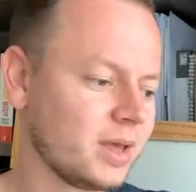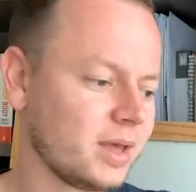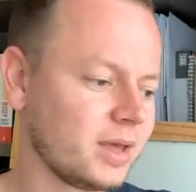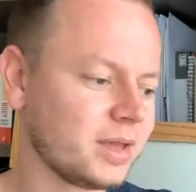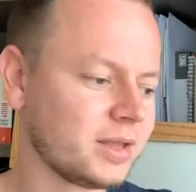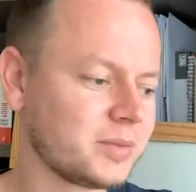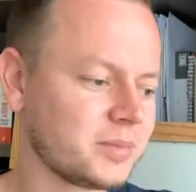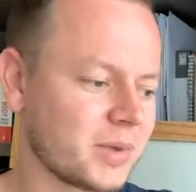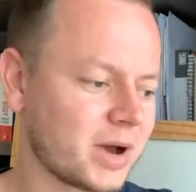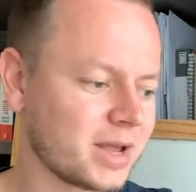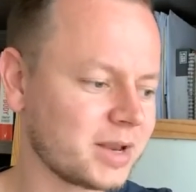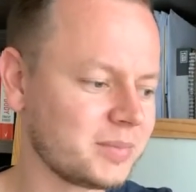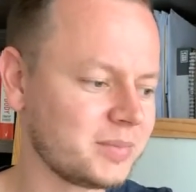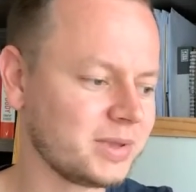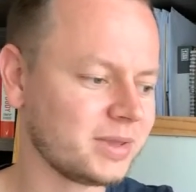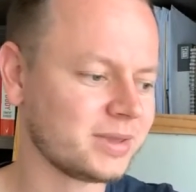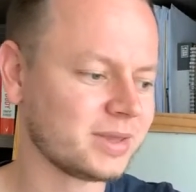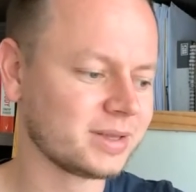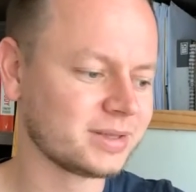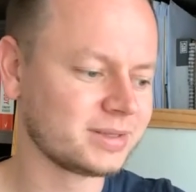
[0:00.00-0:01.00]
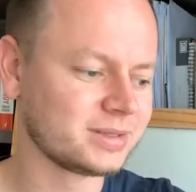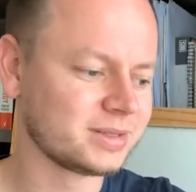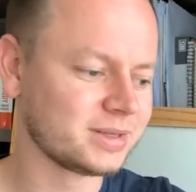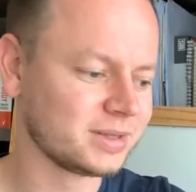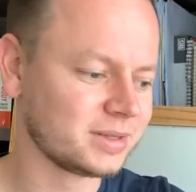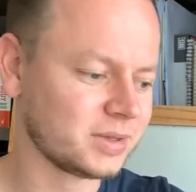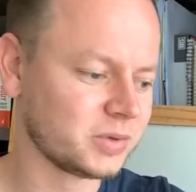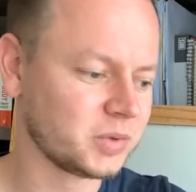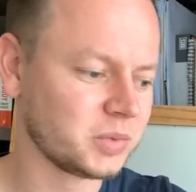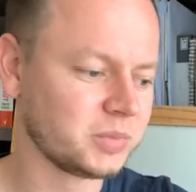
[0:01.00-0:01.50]
It might be that
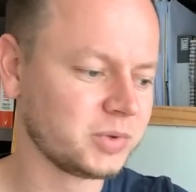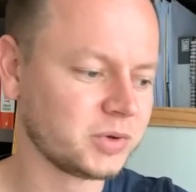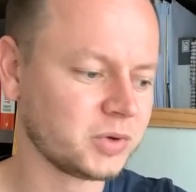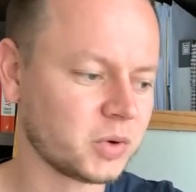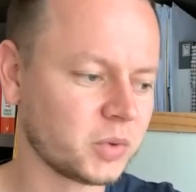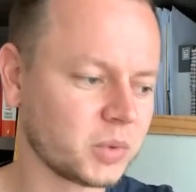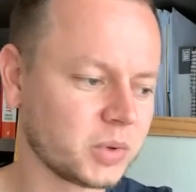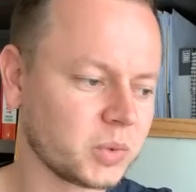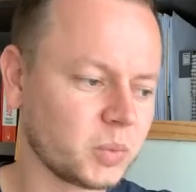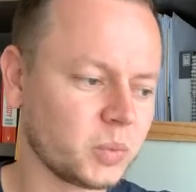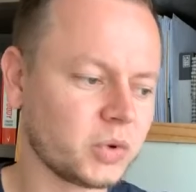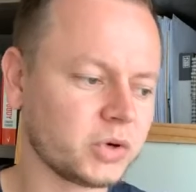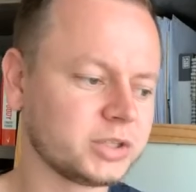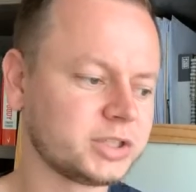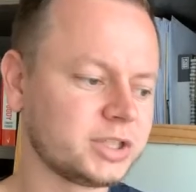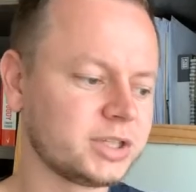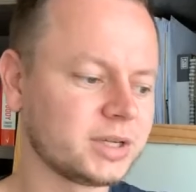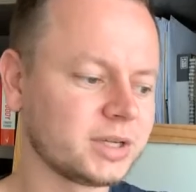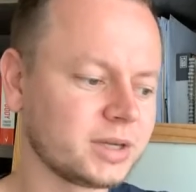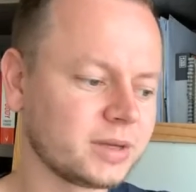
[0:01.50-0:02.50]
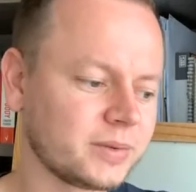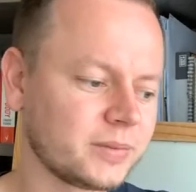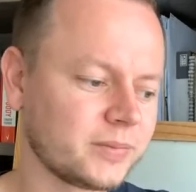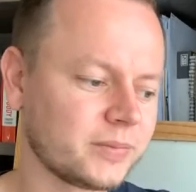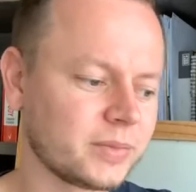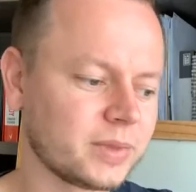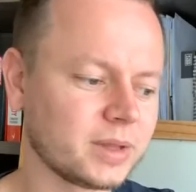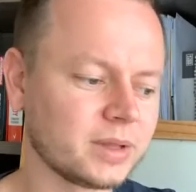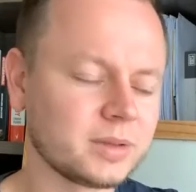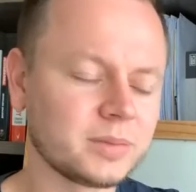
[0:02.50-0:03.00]
there will be no one watching.
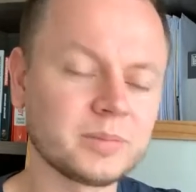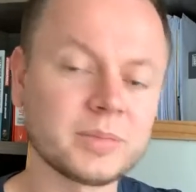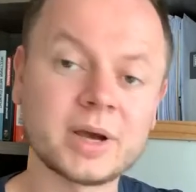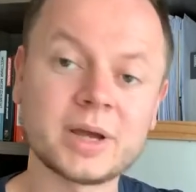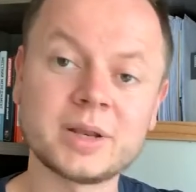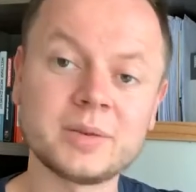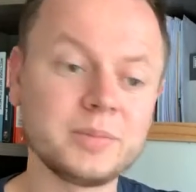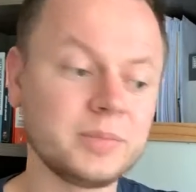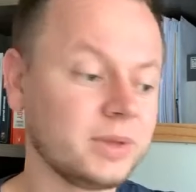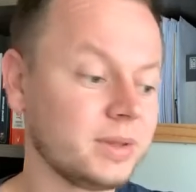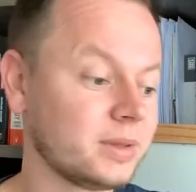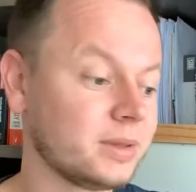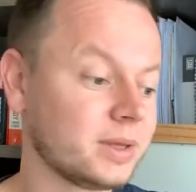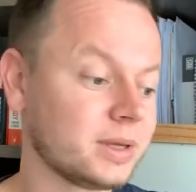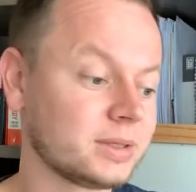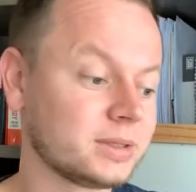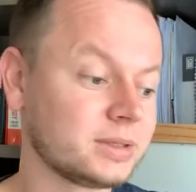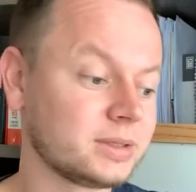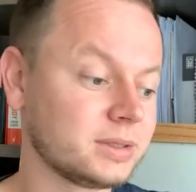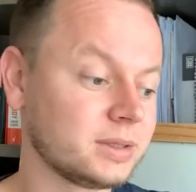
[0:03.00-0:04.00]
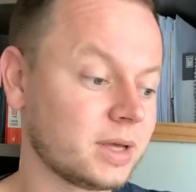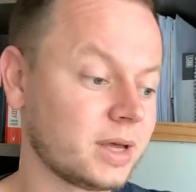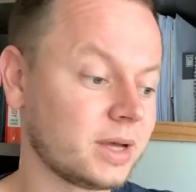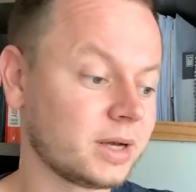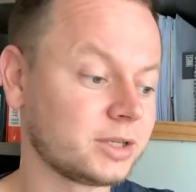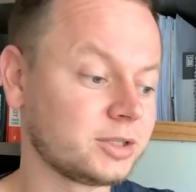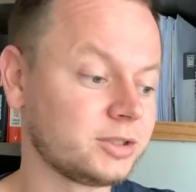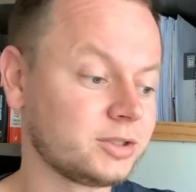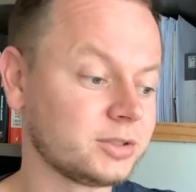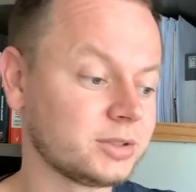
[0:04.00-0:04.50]
It might be that
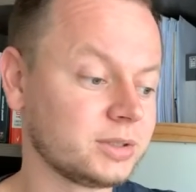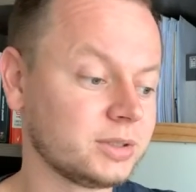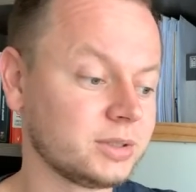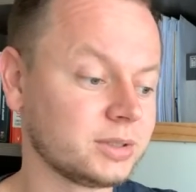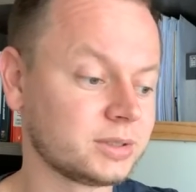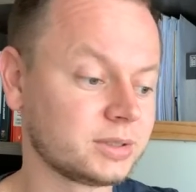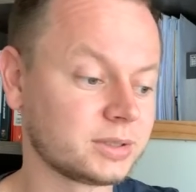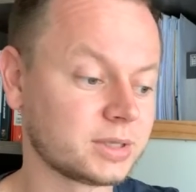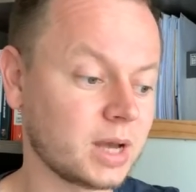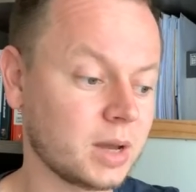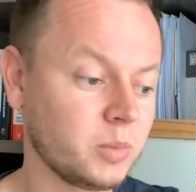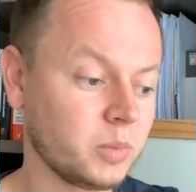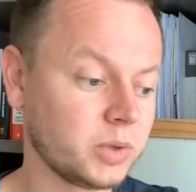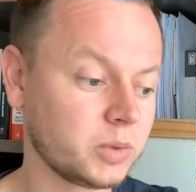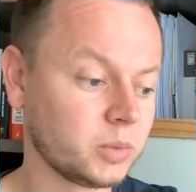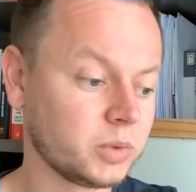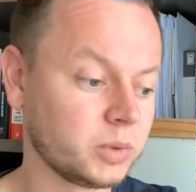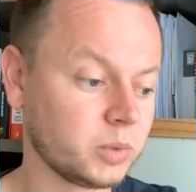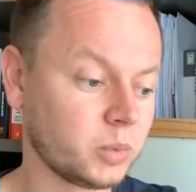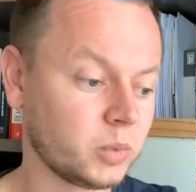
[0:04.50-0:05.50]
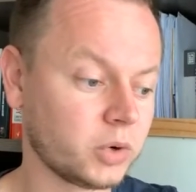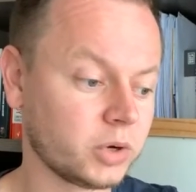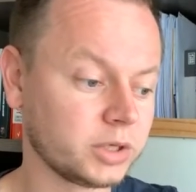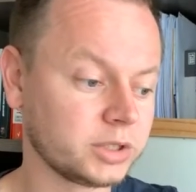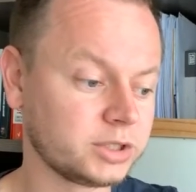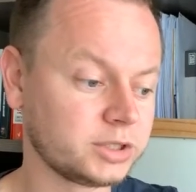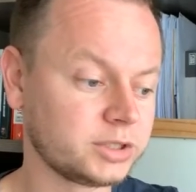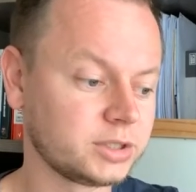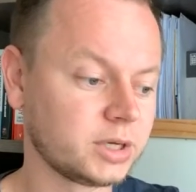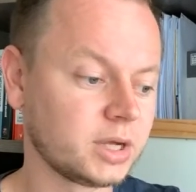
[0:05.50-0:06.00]
actually someone will watch.